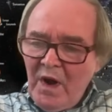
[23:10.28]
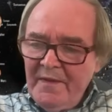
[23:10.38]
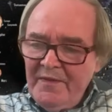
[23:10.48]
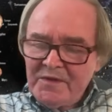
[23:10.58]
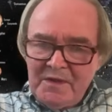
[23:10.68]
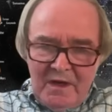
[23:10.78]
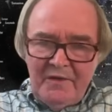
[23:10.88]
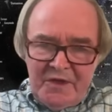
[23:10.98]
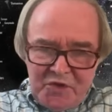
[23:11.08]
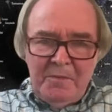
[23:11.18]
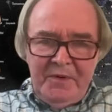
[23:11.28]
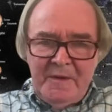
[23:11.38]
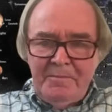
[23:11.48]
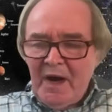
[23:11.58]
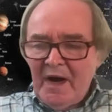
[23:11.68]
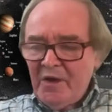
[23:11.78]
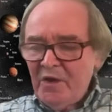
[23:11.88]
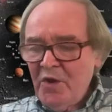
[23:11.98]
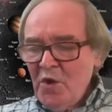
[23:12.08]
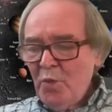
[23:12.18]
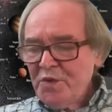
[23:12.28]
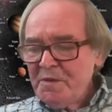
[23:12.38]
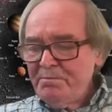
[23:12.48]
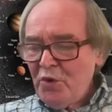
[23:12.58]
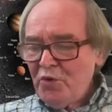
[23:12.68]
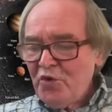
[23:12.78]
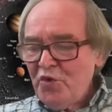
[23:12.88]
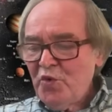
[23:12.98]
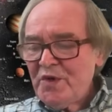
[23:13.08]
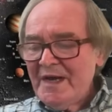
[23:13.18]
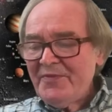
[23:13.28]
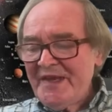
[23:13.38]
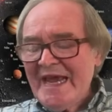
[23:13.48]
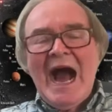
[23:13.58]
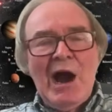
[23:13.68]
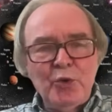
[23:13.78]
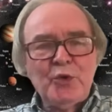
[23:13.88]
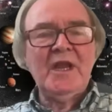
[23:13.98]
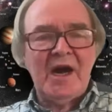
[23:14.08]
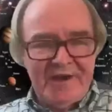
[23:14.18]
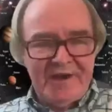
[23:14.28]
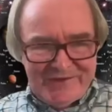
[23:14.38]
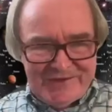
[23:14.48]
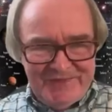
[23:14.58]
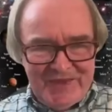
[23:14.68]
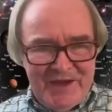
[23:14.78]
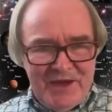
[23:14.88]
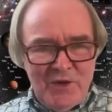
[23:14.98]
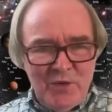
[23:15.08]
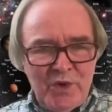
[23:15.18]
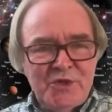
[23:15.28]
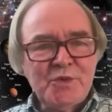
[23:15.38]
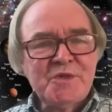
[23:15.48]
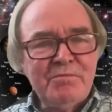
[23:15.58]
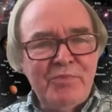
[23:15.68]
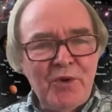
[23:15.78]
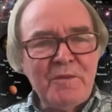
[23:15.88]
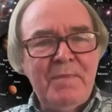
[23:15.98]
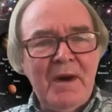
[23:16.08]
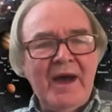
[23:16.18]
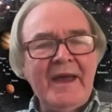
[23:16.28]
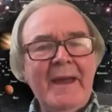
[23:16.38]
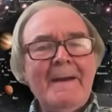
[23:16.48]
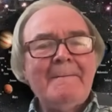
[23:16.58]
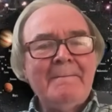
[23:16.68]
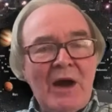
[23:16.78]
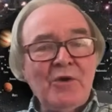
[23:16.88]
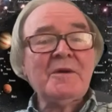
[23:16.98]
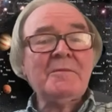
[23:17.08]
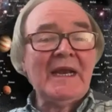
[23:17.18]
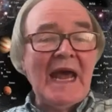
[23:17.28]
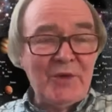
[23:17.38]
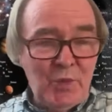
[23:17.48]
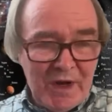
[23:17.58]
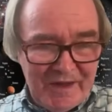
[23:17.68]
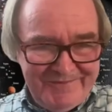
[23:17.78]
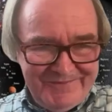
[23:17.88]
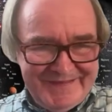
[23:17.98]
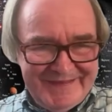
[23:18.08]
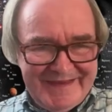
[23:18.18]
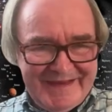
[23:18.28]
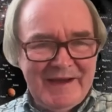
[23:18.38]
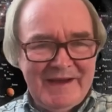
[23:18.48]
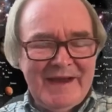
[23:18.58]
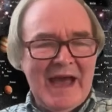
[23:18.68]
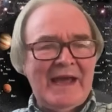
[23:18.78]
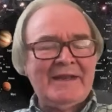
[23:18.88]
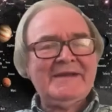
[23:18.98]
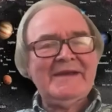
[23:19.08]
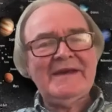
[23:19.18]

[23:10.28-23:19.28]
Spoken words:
on the top of the pile, was a book called The Outliers, which was a book by Malcolm Gladwell. And